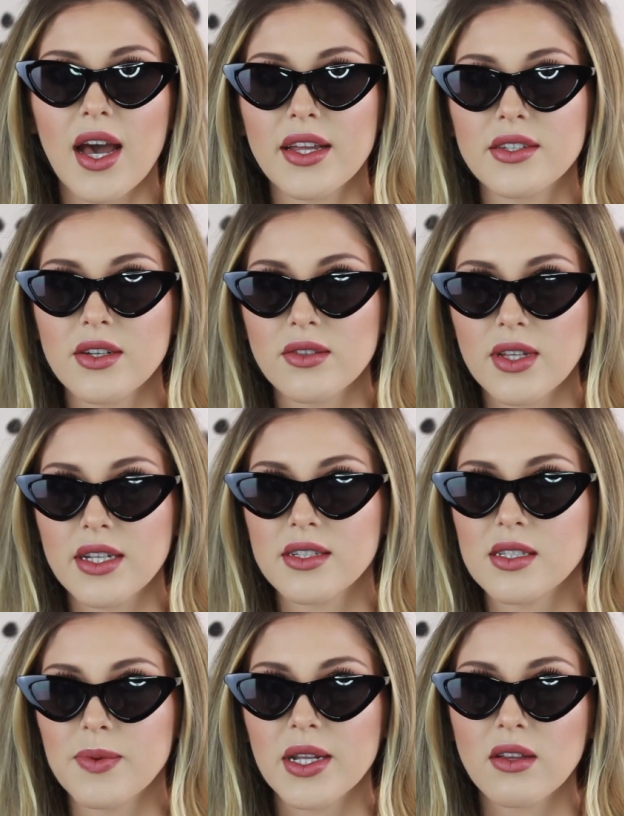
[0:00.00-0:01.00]
I don't like
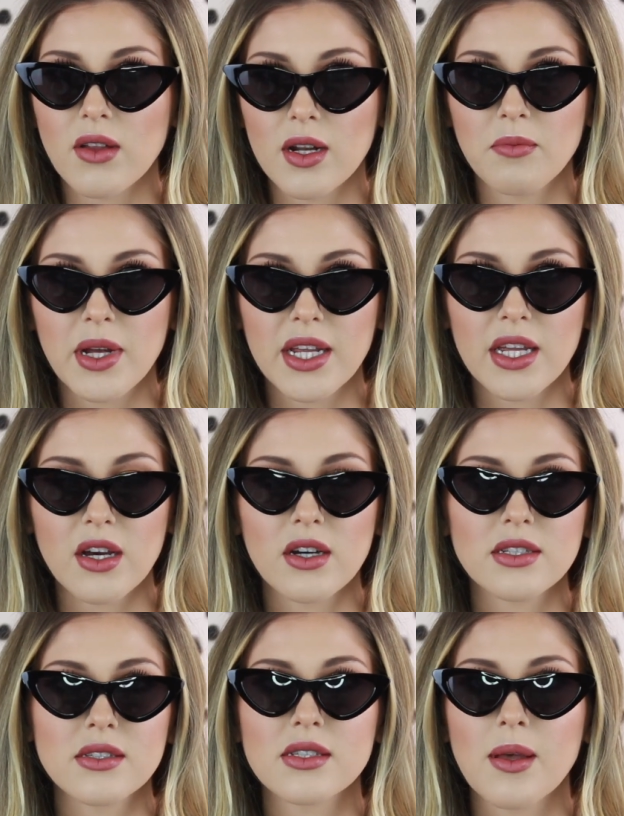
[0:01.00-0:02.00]
to spend a lot of money
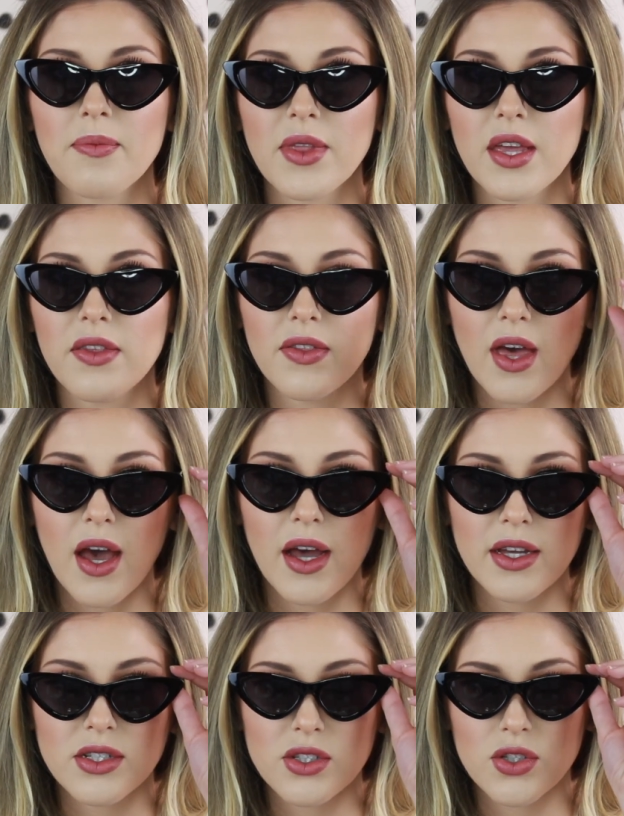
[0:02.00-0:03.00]
on something
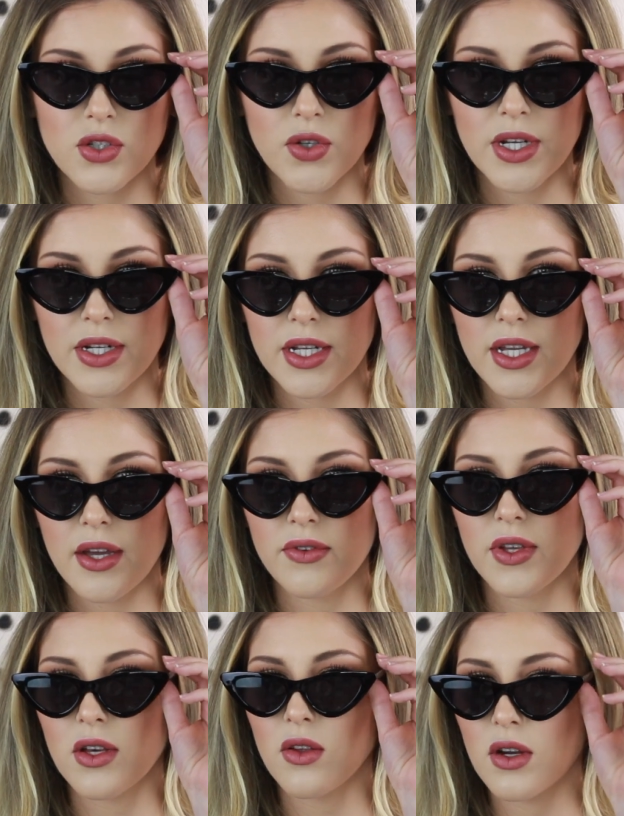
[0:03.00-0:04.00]
that is trendy,
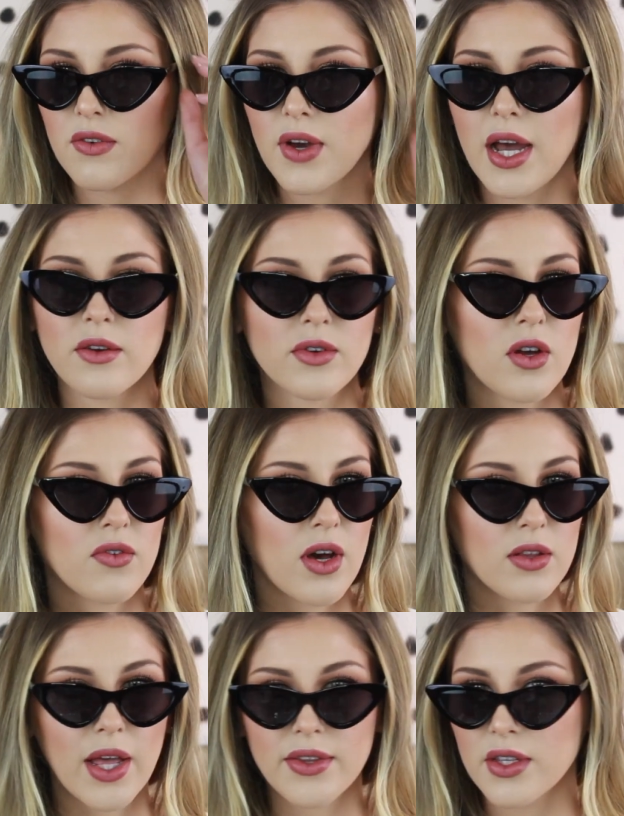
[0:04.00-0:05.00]
I feel, or I don't know if
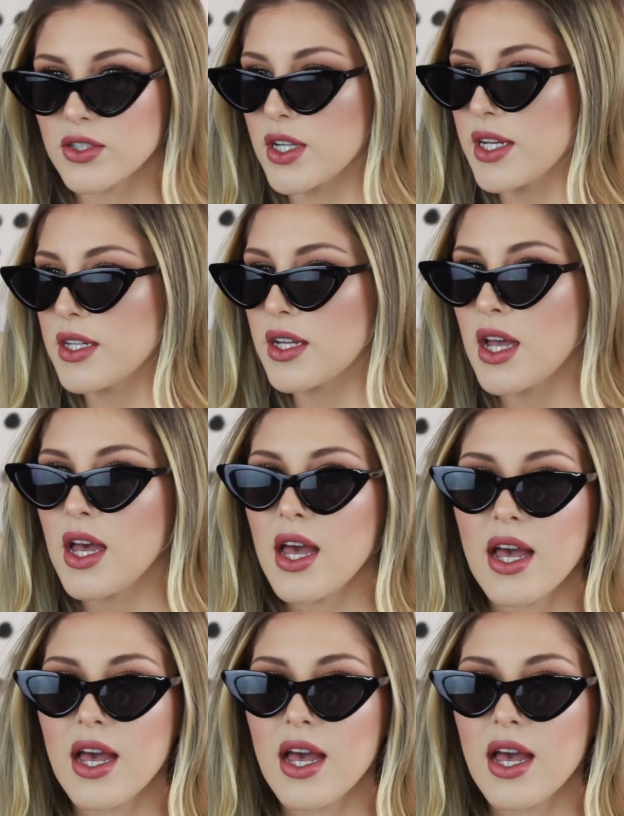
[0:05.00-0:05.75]
I'll like the trend.